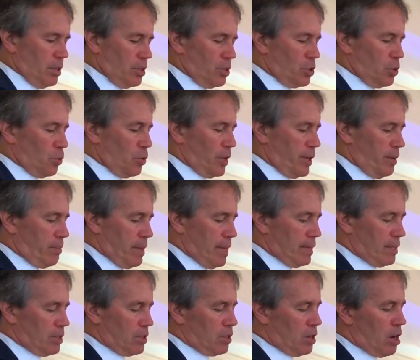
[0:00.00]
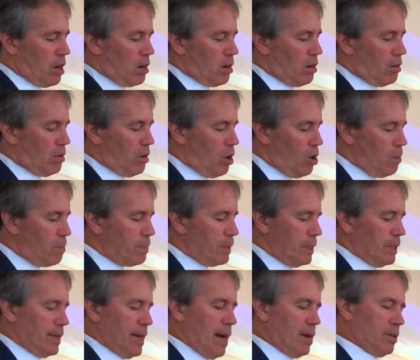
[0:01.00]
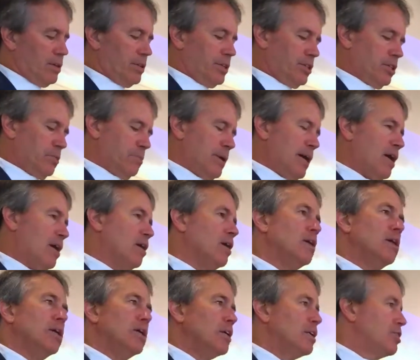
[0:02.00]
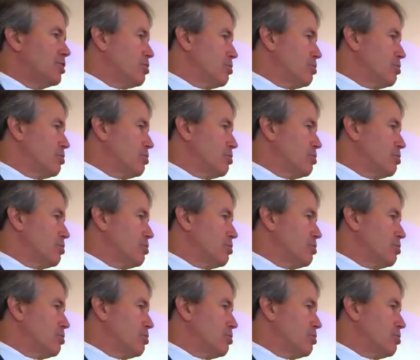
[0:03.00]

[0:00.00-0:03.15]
Joy met sorrow, hope encountered despair,